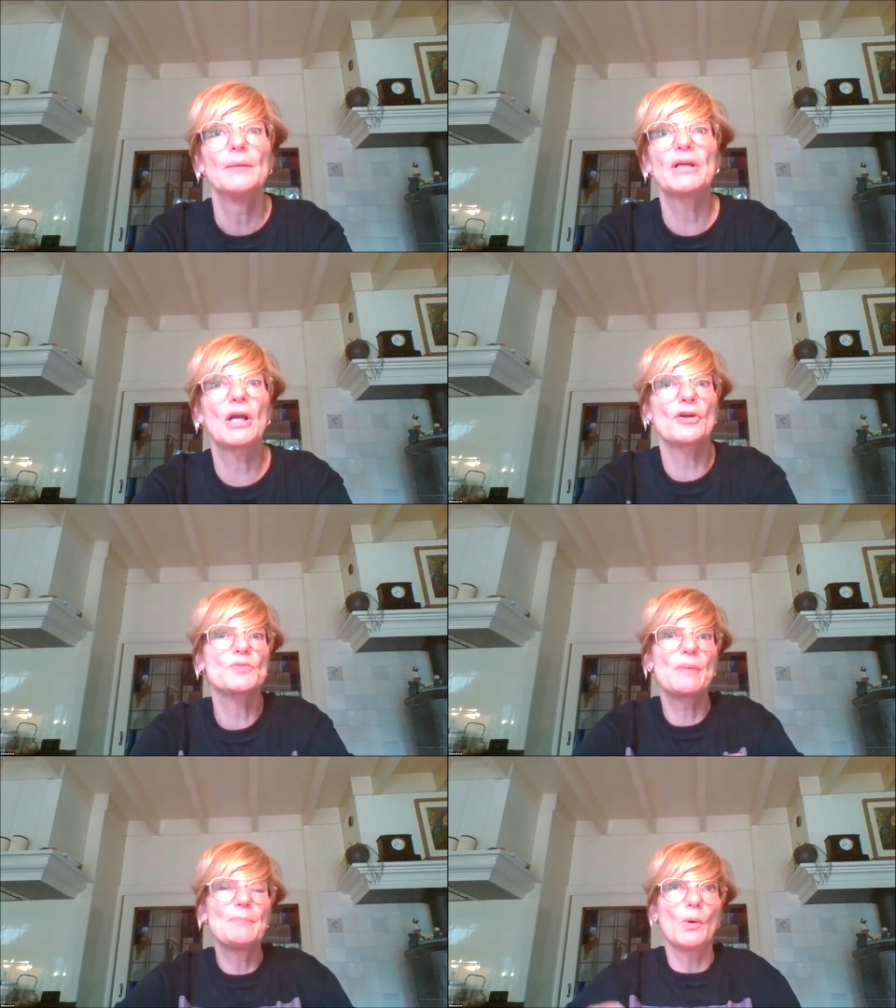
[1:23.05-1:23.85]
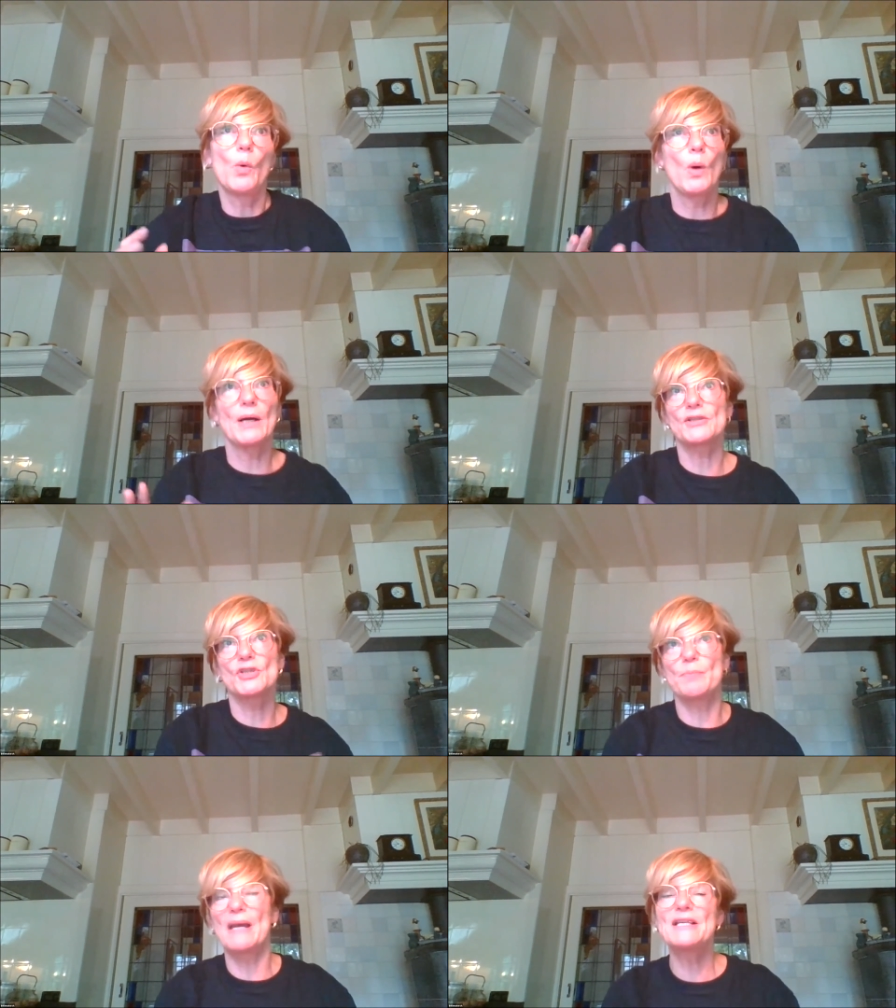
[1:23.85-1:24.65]
Because people wanted
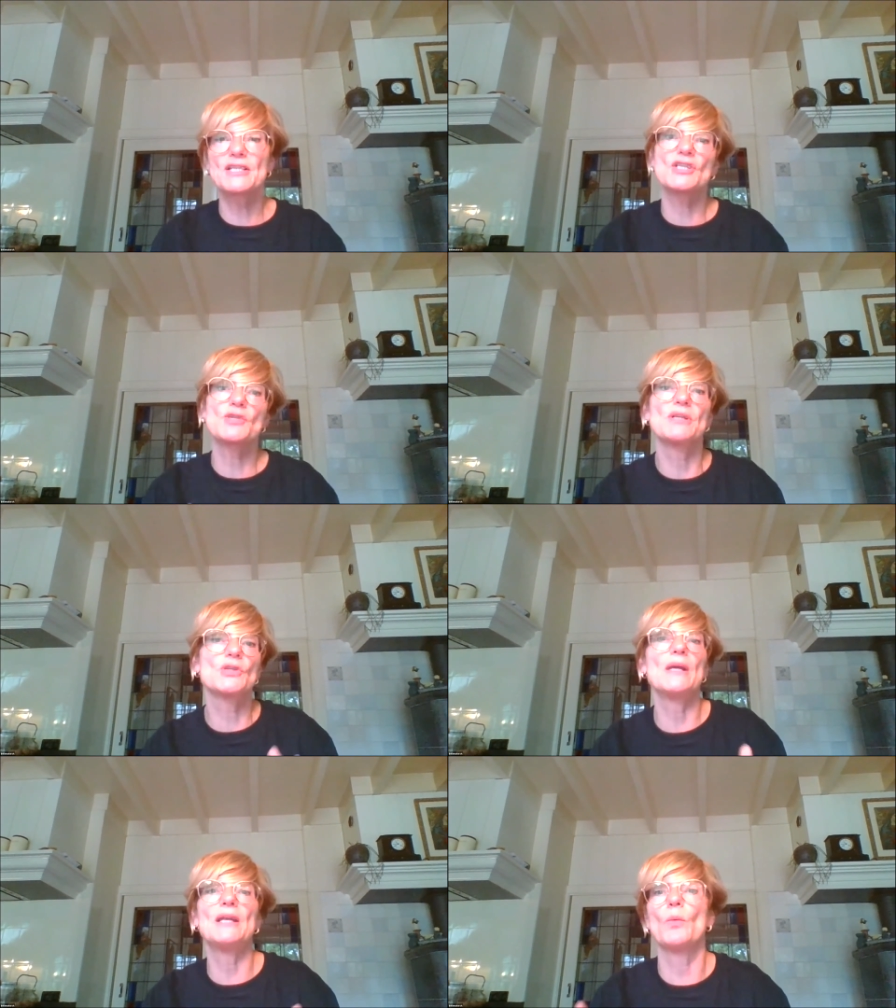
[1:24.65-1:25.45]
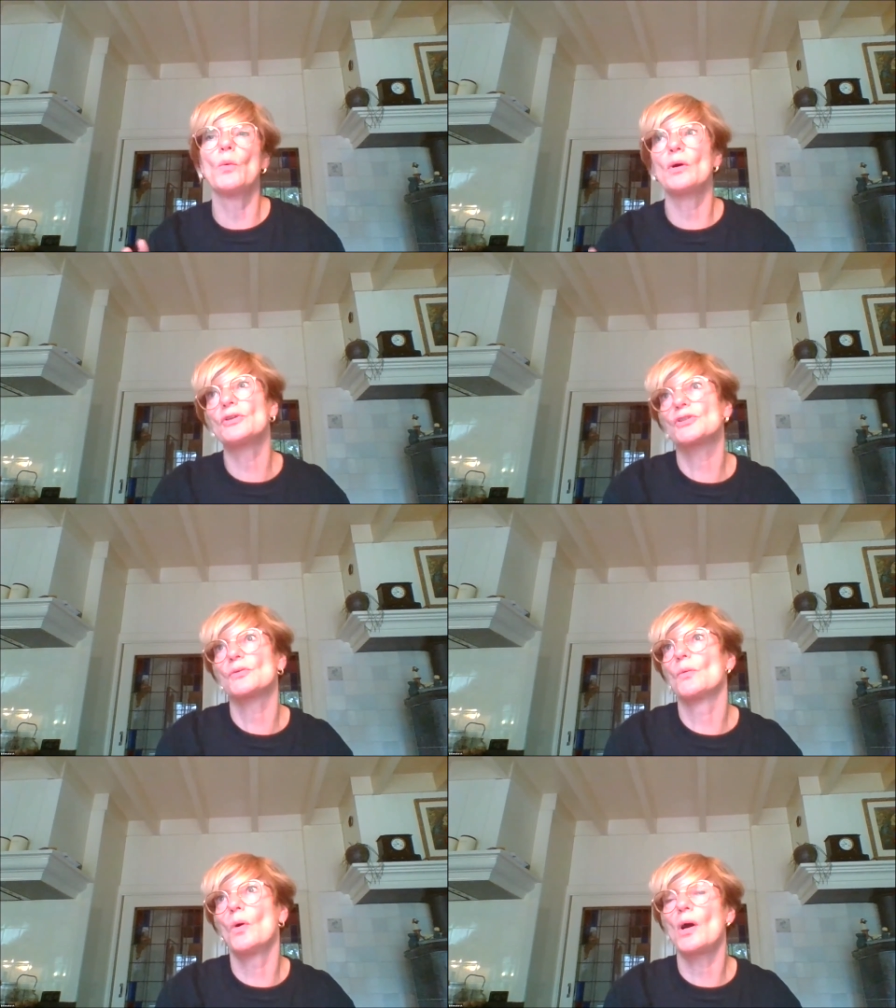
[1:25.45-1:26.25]
spaces between, you want to
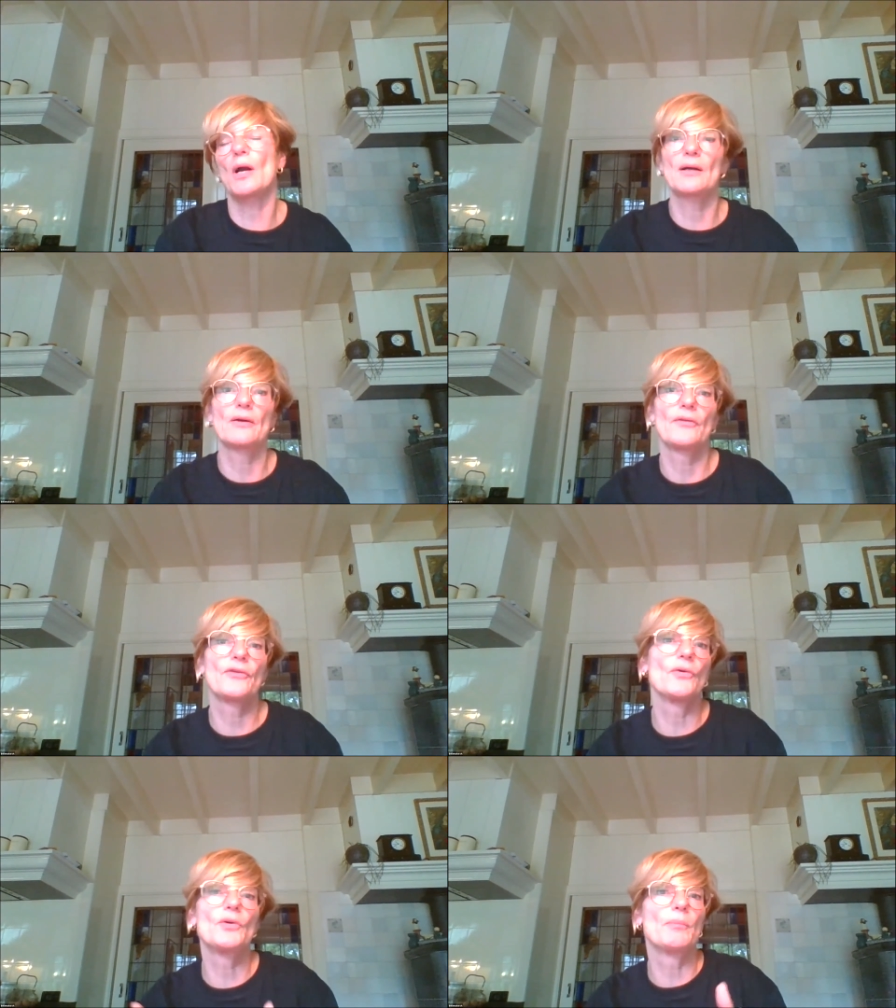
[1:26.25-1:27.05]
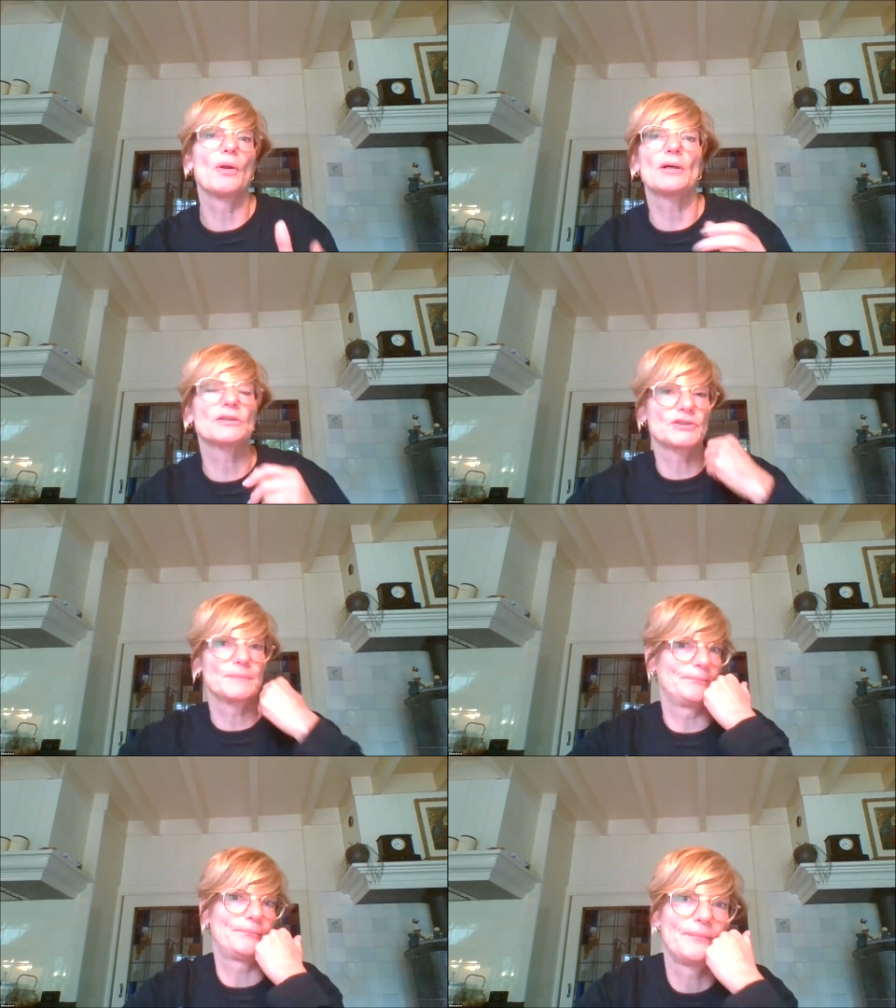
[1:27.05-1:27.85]
walk through the blocks.
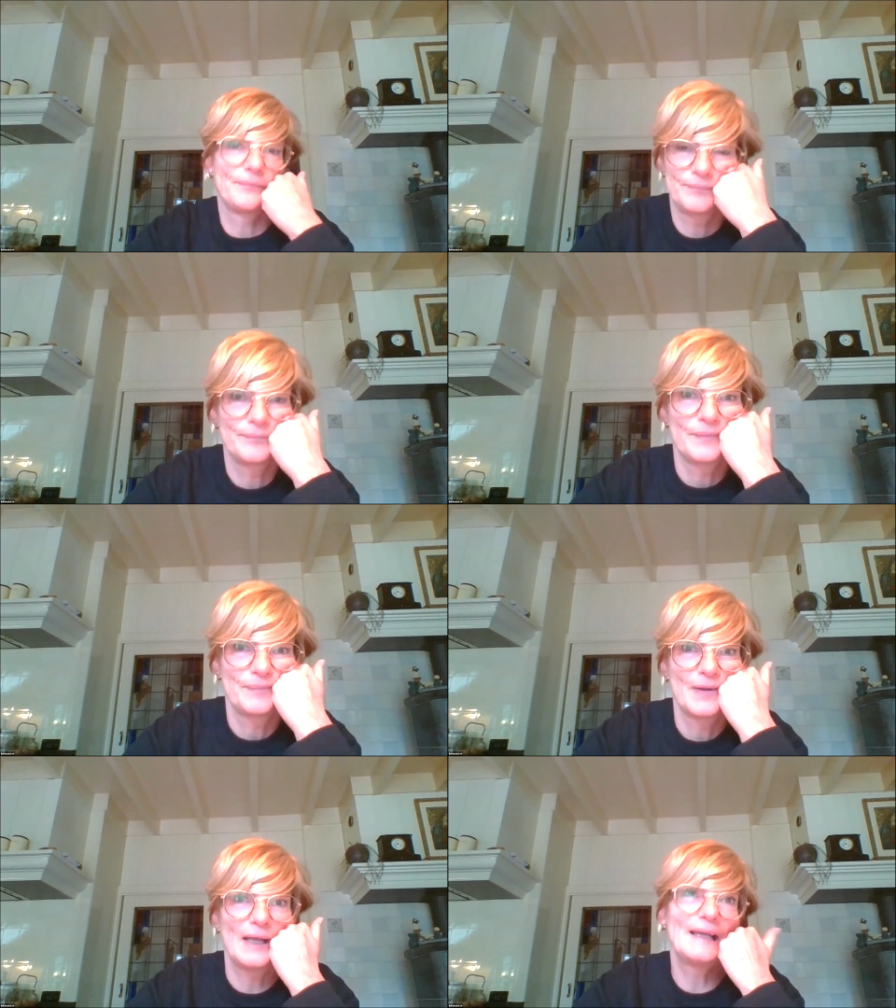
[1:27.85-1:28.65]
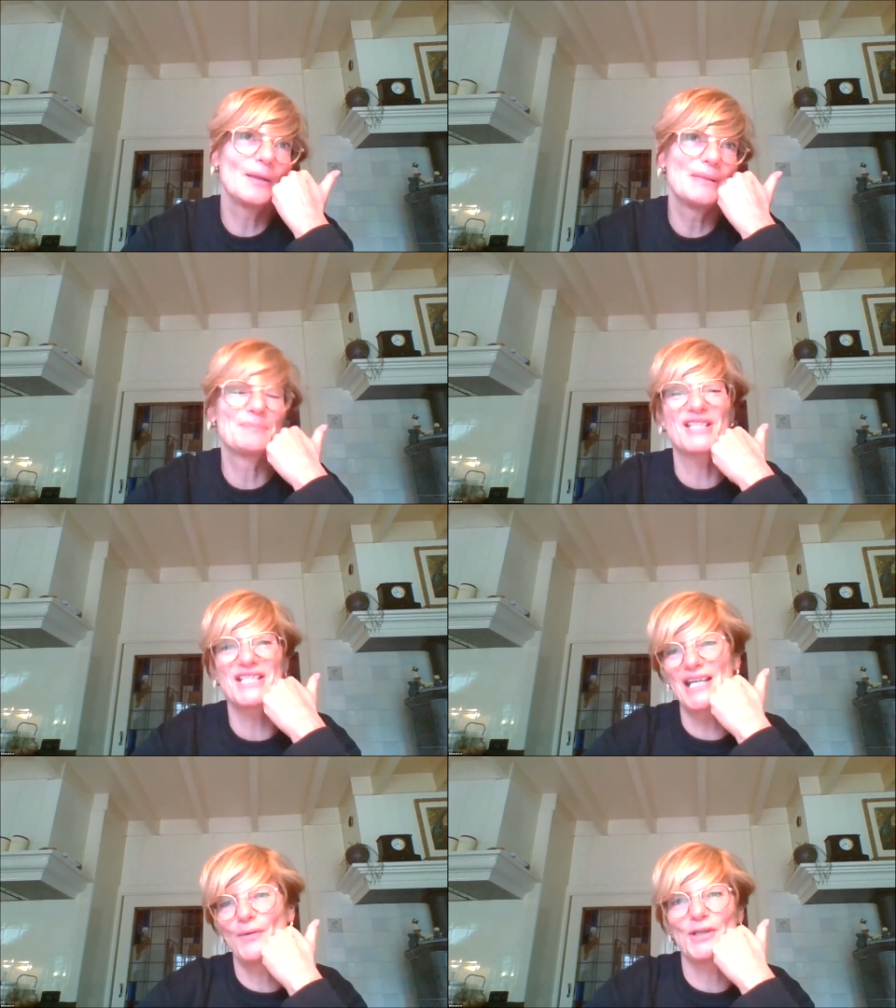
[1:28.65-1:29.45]
A little bit
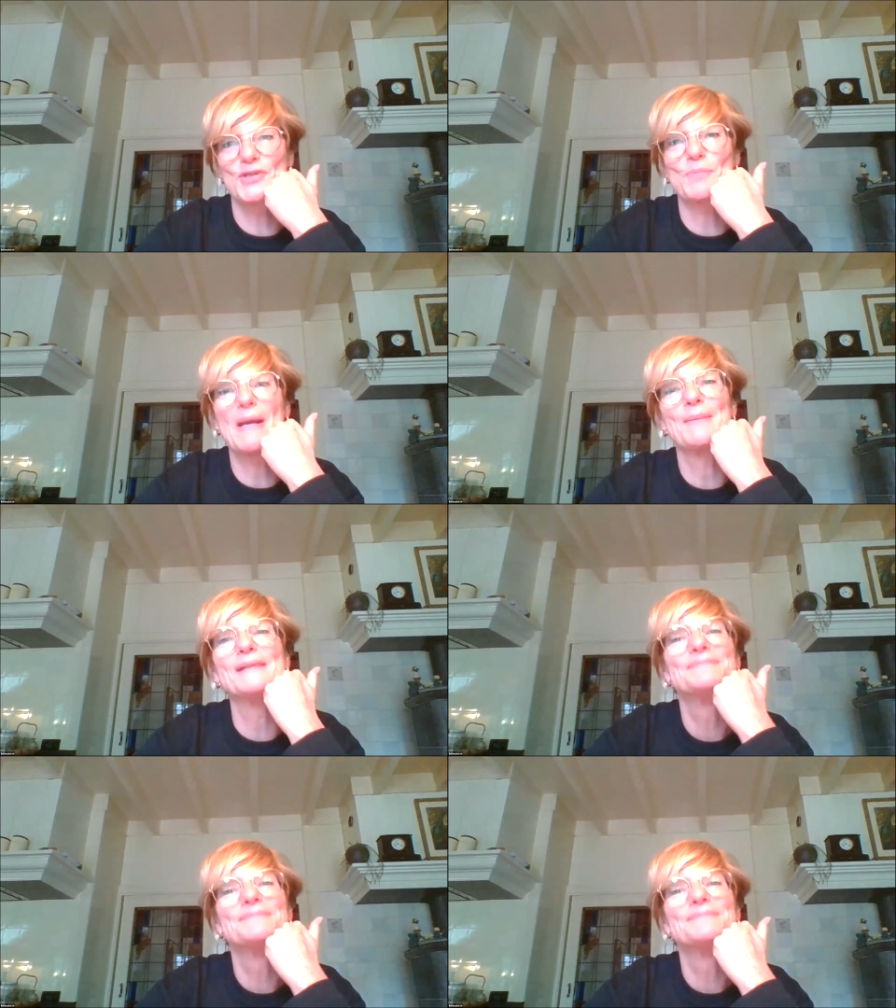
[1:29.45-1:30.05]
mysterious, maybe.